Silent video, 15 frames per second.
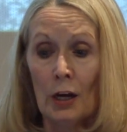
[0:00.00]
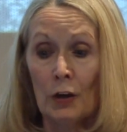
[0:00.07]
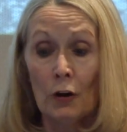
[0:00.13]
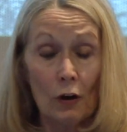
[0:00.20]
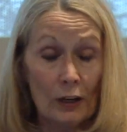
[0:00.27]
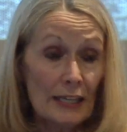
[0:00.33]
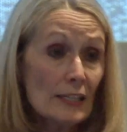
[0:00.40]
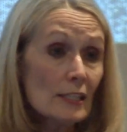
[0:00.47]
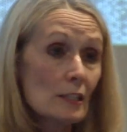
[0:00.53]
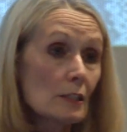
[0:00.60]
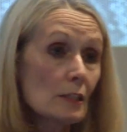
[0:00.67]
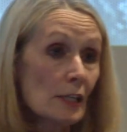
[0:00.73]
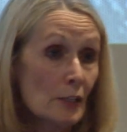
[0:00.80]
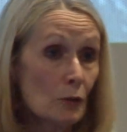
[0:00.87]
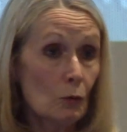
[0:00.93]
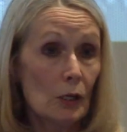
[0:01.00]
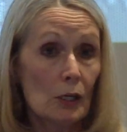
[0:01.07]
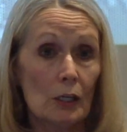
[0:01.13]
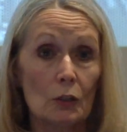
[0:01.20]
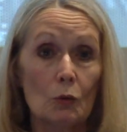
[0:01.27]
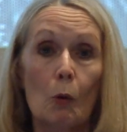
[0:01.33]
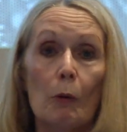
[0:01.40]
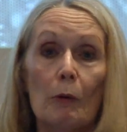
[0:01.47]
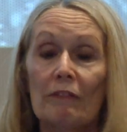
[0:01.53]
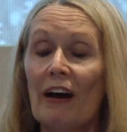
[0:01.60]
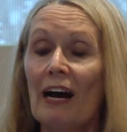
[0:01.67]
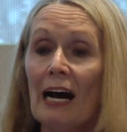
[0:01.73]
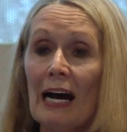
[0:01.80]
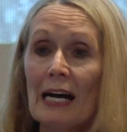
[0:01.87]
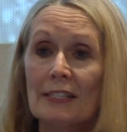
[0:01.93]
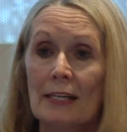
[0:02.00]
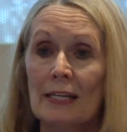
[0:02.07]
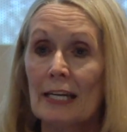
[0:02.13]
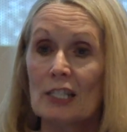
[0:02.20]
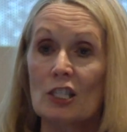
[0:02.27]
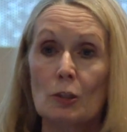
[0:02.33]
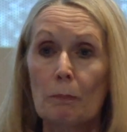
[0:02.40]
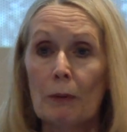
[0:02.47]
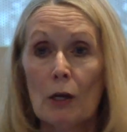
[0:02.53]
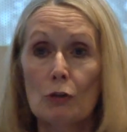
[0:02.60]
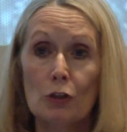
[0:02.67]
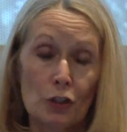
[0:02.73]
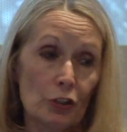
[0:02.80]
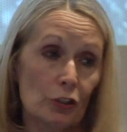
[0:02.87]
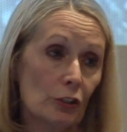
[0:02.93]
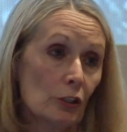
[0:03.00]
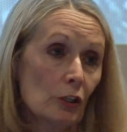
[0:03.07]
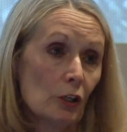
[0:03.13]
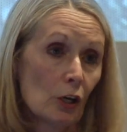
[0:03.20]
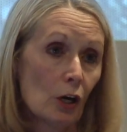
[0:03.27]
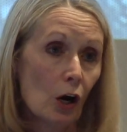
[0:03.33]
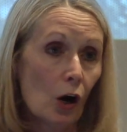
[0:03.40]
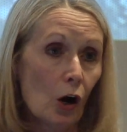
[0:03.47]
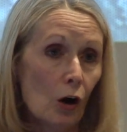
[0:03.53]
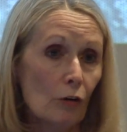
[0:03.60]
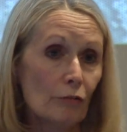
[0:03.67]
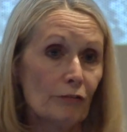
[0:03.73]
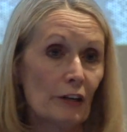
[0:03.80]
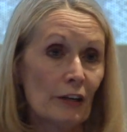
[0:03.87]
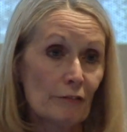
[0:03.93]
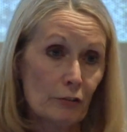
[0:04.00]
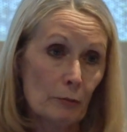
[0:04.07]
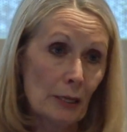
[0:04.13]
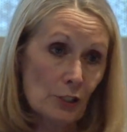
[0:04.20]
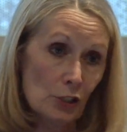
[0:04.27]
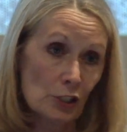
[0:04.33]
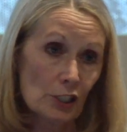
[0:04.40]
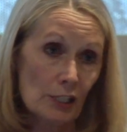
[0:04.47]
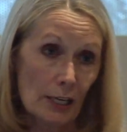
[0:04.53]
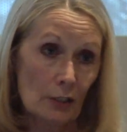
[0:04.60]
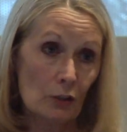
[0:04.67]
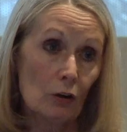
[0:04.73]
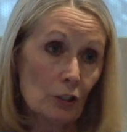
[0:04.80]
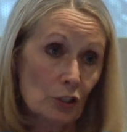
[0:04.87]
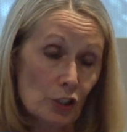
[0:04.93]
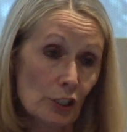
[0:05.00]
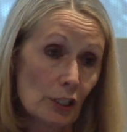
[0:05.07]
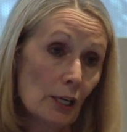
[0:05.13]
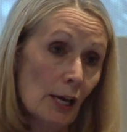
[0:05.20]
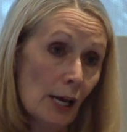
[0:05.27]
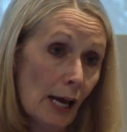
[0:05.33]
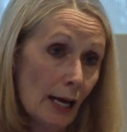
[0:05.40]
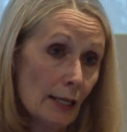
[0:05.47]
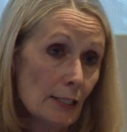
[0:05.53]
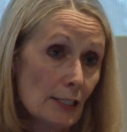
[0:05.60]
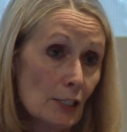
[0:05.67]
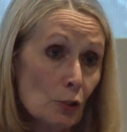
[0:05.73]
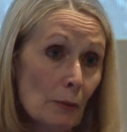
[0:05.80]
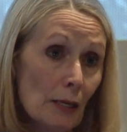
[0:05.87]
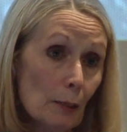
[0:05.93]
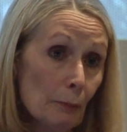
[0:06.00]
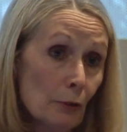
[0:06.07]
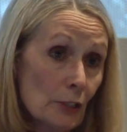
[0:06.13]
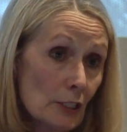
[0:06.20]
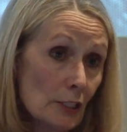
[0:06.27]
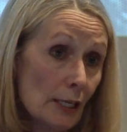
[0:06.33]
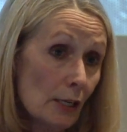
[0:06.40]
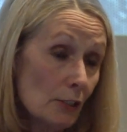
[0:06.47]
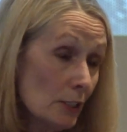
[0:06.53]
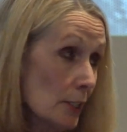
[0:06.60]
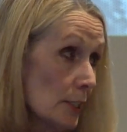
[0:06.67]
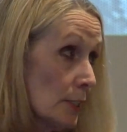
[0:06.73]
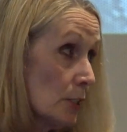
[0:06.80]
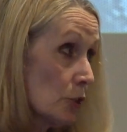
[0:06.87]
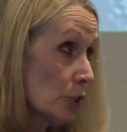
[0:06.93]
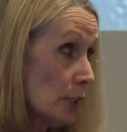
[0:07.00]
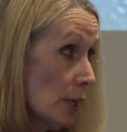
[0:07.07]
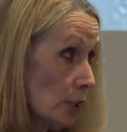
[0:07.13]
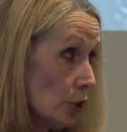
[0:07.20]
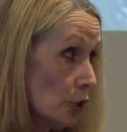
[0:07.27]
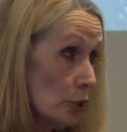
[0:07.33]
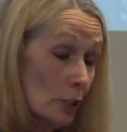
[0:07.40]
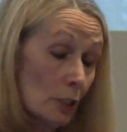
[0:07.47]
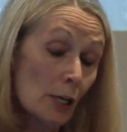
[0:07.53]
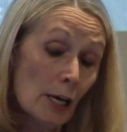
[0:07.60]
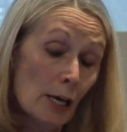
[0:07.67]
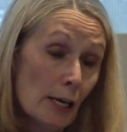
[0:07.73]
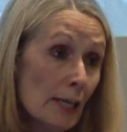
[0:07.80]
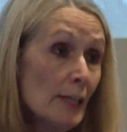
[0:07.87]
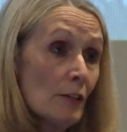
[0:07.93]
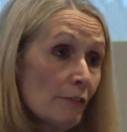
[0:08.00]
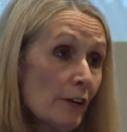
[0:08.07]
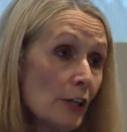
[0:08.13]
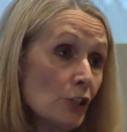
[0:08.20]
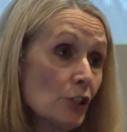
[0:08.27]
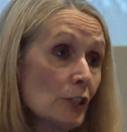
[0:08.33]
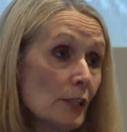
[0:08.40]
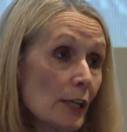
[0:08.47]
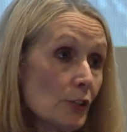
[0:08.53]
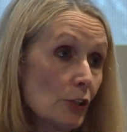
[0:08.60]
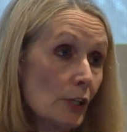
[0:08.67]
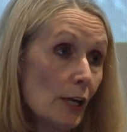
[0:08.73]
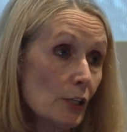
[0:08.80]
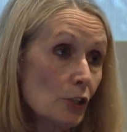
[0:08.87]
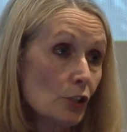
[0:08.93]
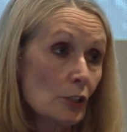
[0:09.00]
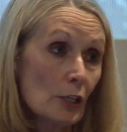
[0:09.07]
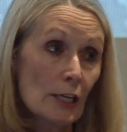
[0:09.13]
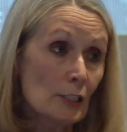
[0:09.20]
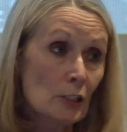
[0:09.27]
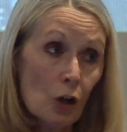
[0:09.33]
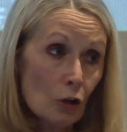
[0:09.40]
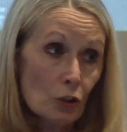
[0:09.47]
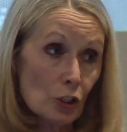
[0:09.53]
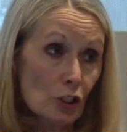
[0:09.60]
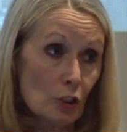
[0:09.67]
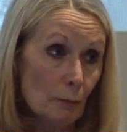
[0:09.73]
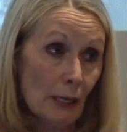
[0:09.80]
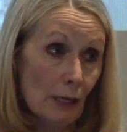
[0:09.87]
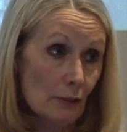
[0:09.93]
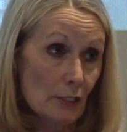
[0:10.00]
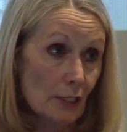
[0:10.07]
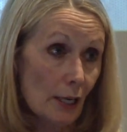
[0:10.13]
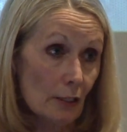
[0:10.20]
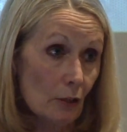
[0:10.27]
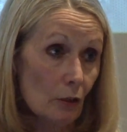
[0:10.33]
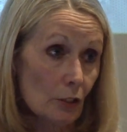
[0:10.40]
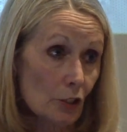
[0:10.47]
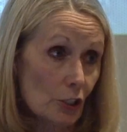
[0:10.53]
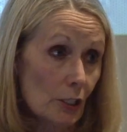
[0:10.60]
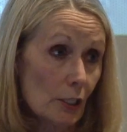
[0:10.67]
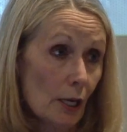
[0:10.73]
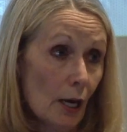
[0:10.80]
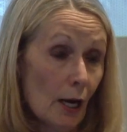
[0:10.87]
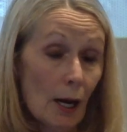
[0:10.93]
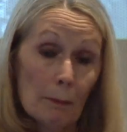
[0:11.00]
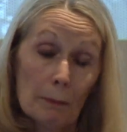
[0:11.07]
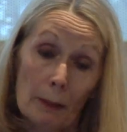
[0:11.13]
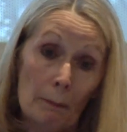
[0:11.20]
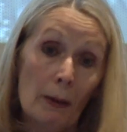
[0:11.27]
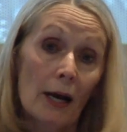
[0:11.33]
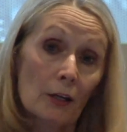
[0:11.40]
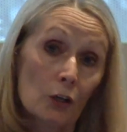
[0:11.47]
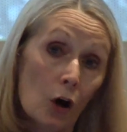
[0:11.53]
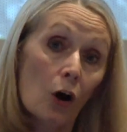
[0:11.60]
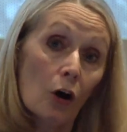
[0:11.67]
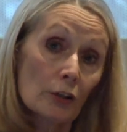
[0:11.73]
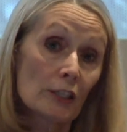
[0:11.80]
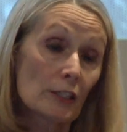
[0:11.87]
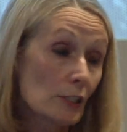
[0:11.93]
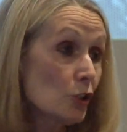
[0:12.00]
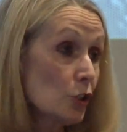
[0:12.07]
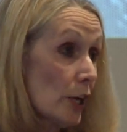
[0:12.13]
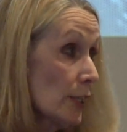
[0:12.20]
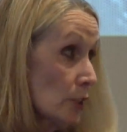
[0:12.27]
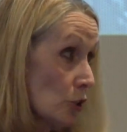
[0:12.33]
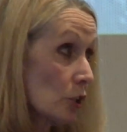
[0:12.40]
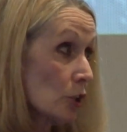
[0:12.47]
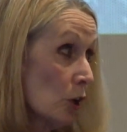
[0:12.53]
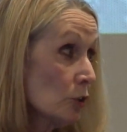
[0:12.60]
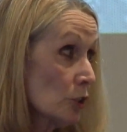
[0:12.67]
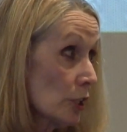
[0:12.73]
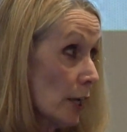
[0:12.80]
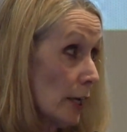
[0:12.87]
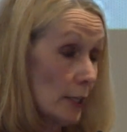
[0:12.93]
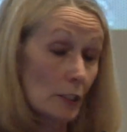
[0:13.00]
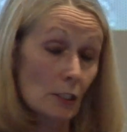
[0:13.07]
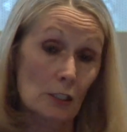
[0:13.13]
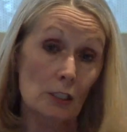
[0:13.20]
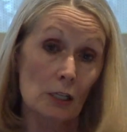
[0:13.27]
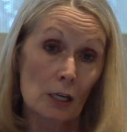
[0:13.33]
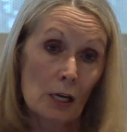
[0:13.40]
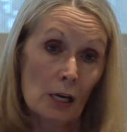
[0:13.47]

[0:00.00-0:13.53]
Not least in a world where we've had an explosion of information technology. And as Ishmael pointed out in his introduction, innovation in education is not just about the technology, but my God, it has changed the context.